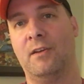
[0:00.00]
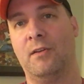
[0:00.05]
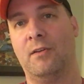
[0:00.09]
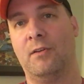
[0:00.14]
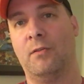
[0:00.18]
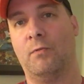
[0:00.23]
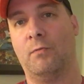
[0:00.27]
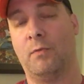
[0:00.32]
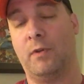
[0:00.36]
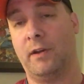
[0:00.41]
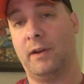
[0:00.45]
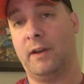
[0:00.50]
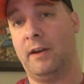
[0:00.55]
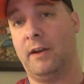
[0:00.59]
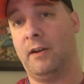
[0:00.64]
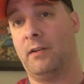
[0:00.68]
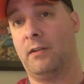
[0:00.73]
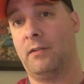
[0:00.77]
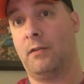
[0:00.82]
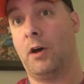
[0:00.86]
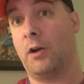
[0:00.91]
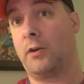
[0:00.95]
One
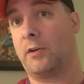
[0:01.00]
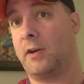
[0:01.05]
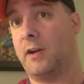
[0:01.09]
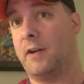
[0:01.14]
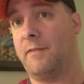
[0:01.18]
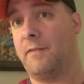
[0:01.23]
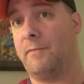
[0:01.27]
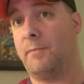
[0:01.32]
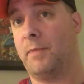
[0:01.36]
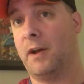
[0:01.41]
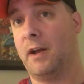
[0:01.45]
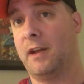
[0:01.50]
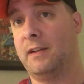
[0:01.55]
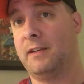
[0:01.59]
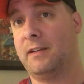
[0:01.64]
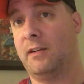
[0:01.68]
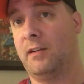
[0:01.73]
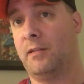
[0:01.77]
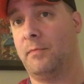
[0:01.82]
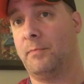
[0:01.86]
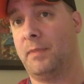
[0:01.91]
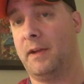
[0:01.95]
autographed by
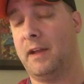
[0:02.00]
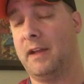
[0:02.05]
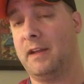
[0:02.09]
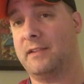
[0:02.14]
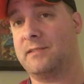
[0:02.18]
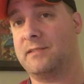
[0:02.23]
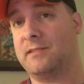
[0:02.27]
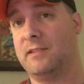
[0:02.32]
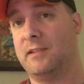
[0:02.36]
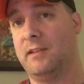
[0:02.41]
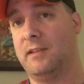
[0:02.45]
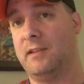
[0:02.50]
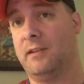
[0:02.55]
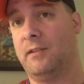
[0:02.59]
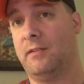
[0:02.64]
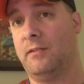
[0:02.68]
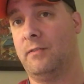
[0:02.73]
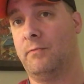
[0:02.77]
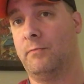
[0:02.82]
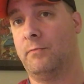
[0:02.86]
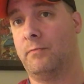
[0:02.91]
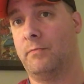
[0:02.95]
Daryl Banks,
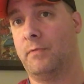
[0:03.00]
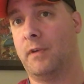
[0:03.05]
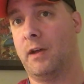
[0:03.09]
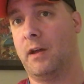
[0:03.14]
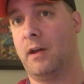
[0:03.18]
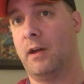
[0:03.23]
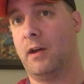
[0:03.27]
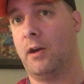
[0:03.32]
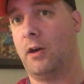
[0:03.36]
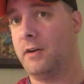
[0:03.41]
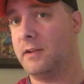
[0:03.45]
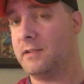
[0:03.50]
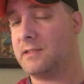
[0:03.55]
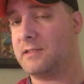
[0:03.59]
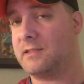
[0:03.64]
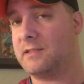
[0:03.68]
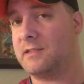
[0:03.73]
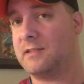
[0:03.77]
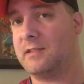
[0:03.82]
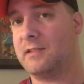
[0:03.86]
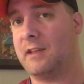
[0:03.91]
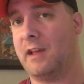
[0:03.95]
the
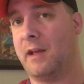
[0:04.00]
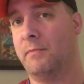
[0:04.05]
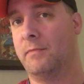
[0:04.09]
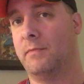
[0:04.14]
artist.